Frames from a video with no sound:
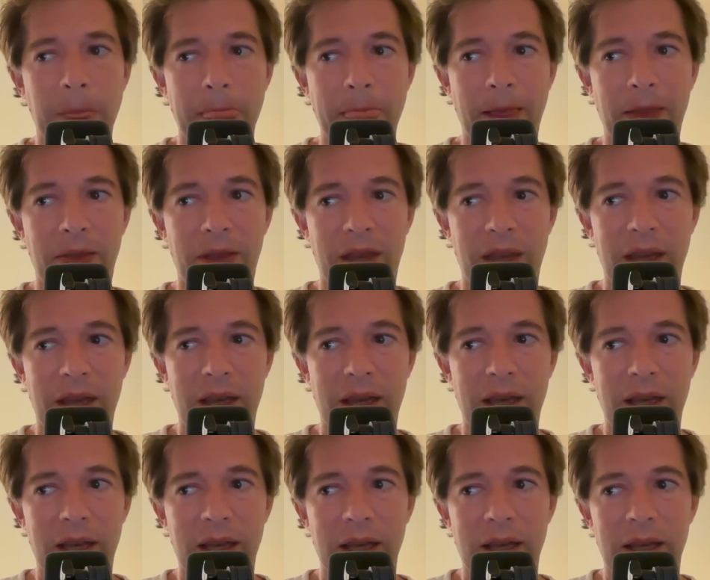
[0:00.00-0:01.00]

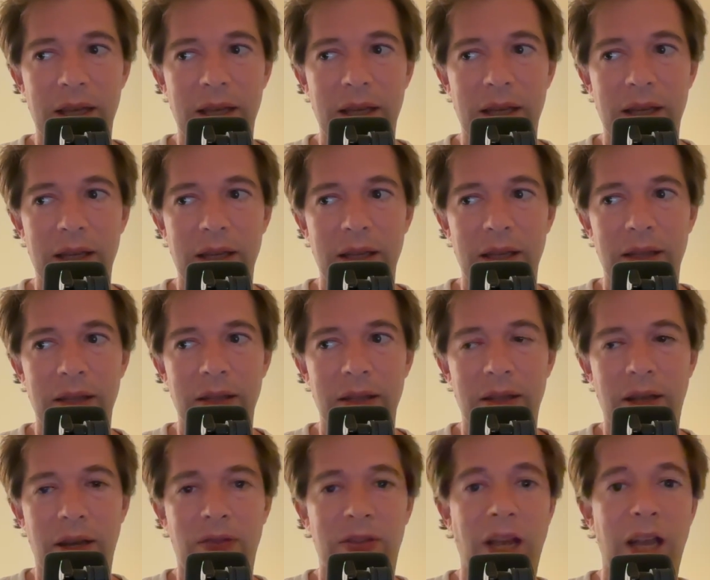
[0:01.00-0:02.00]
the
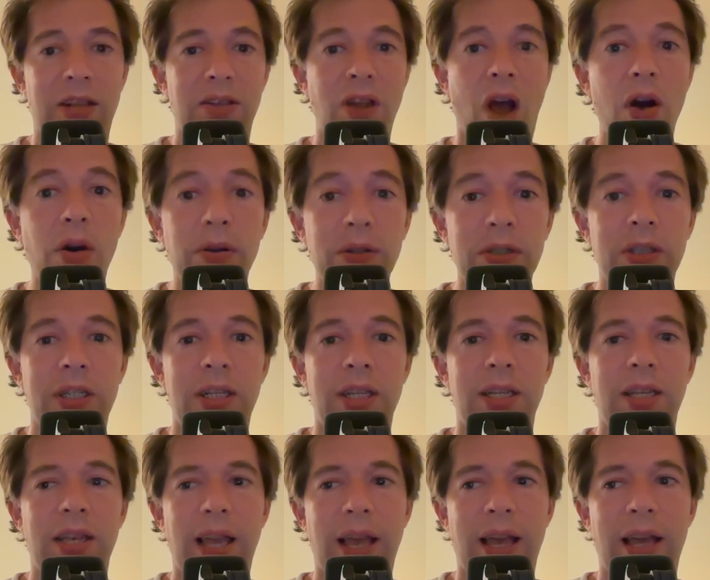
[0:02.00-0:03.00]
kind of
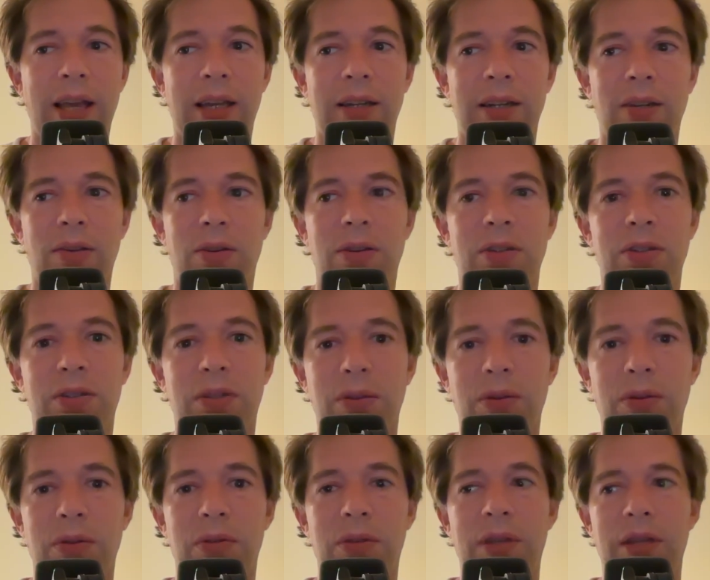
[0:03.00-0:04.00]
technology and
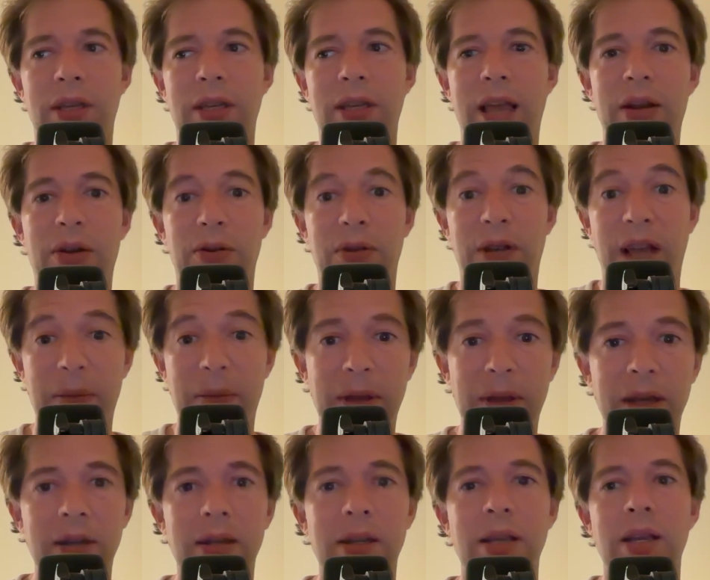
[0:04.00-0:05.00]
also the
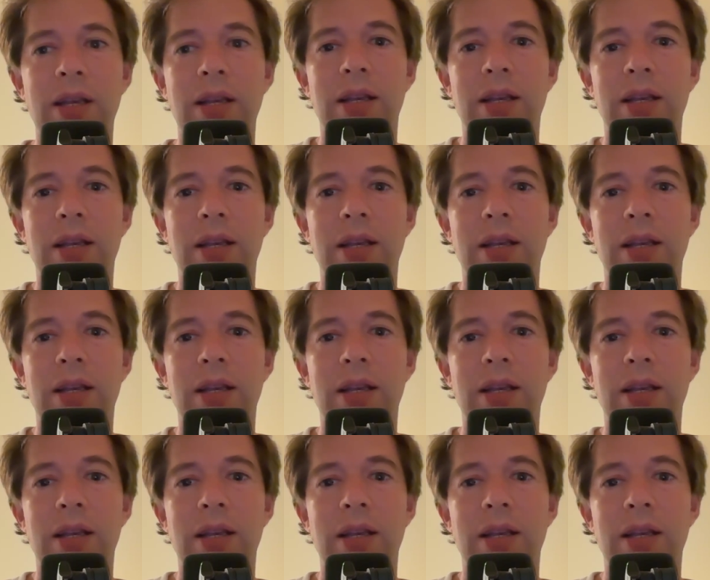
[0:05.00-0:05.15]
entertainment,